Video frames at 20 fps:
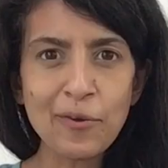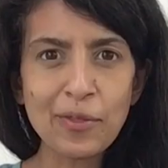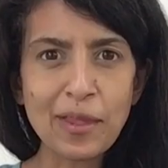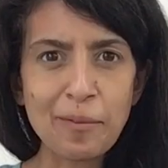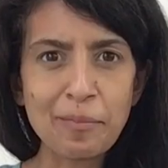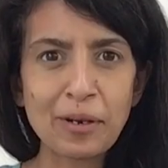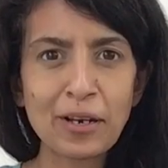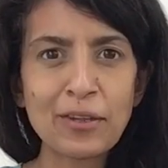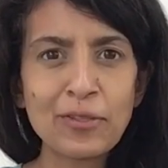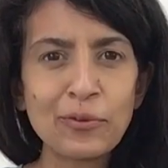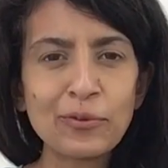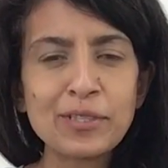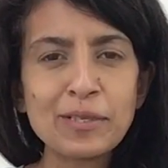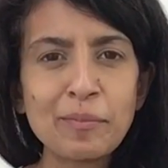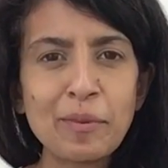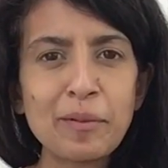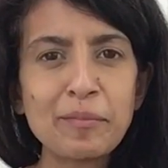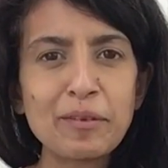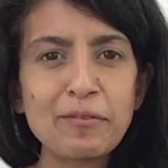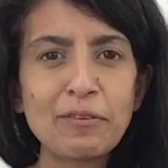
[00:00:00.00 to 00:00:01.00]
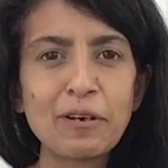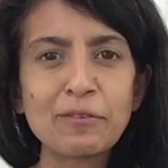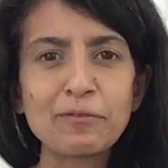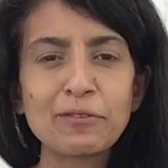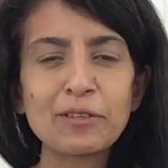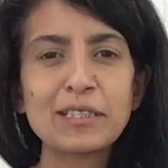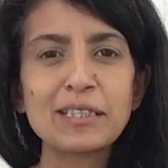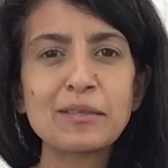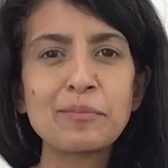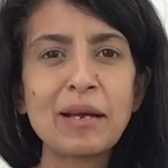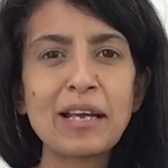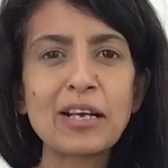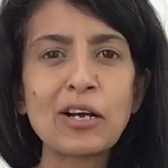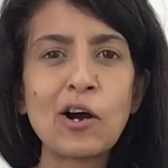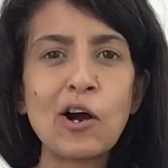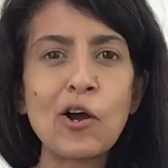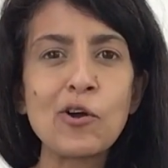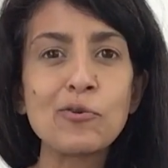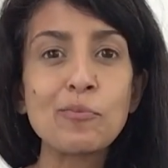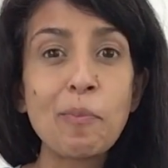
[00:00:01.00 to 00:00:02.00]
there, but I thought it might be fun for us to make
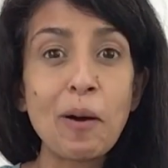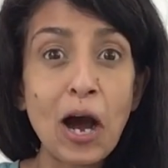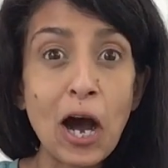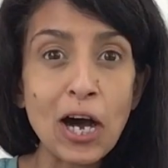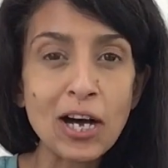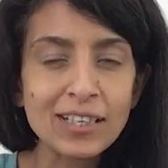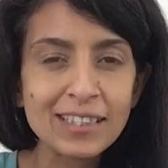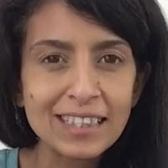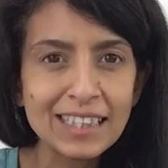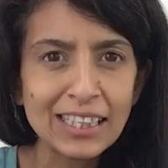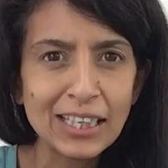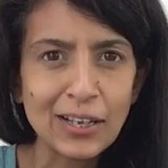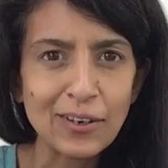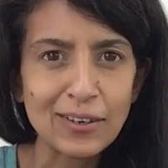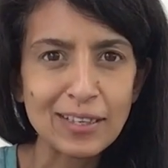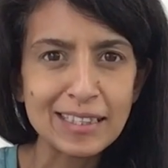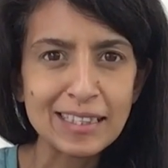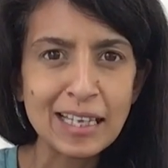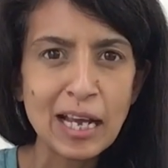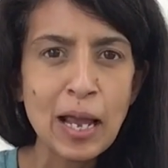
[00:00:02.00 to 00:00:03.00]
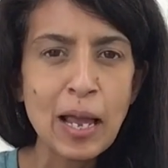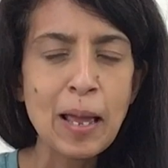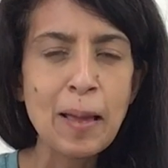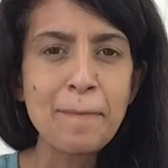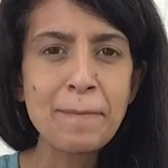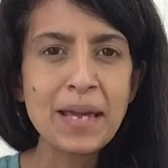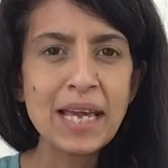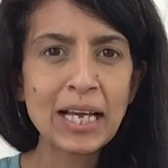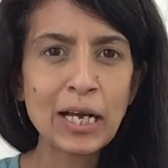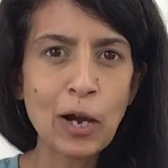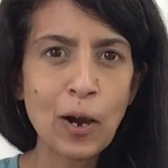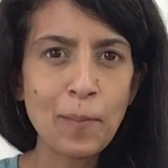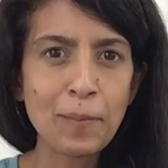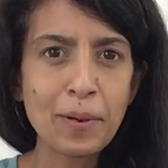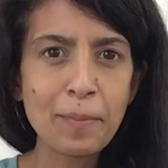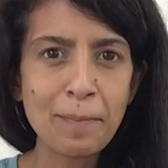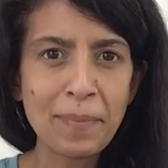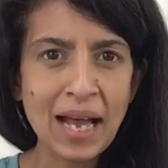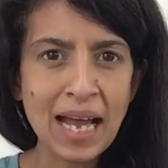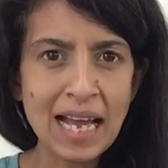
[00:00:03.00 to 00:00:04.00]
our own personalised pick-up
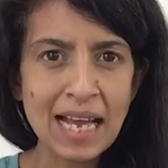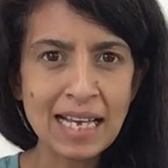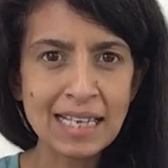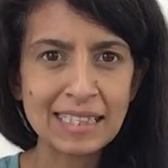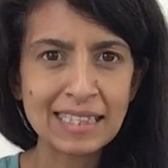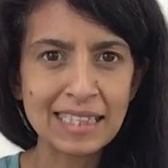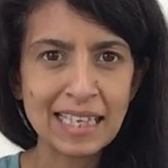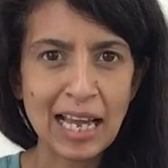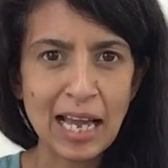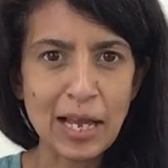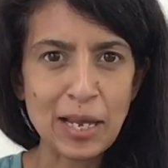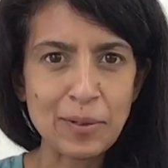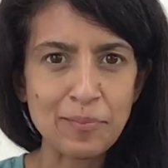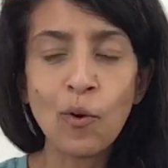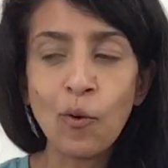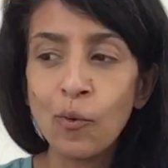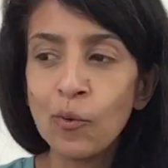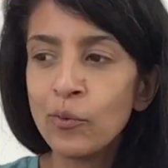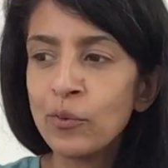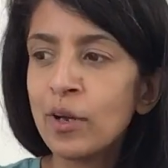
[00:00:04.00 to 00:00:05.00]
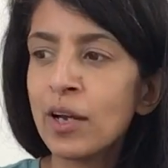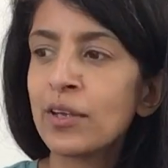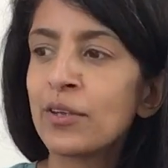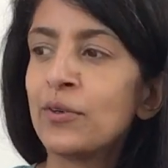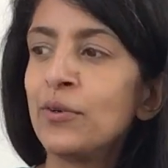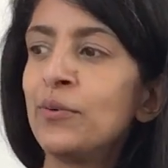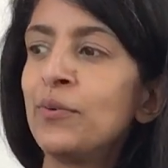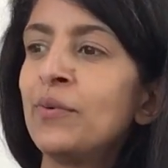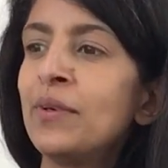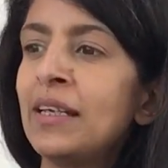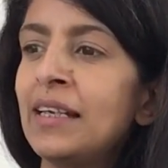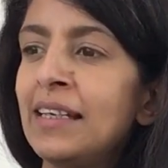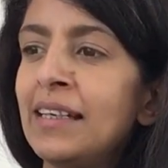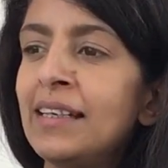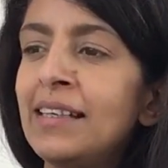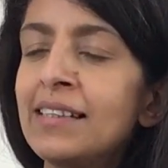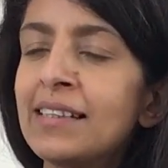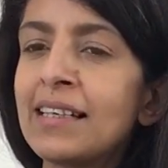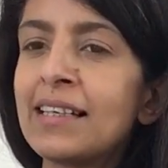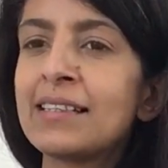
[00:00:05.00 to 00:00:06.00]
pairs game. All you
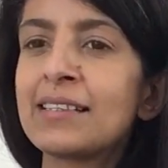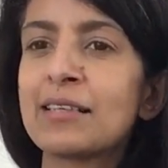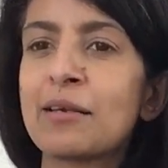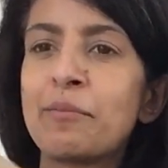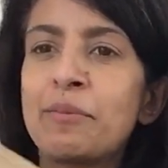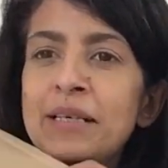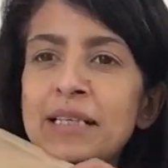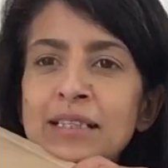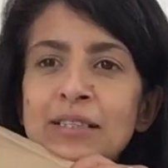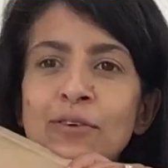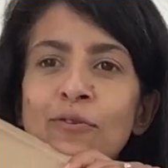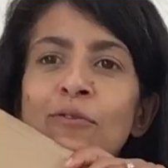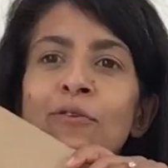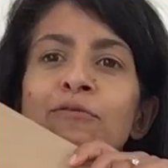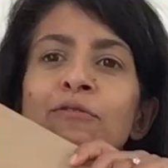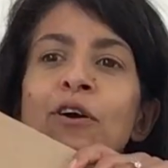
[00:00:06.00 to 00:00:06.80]
need is a piece of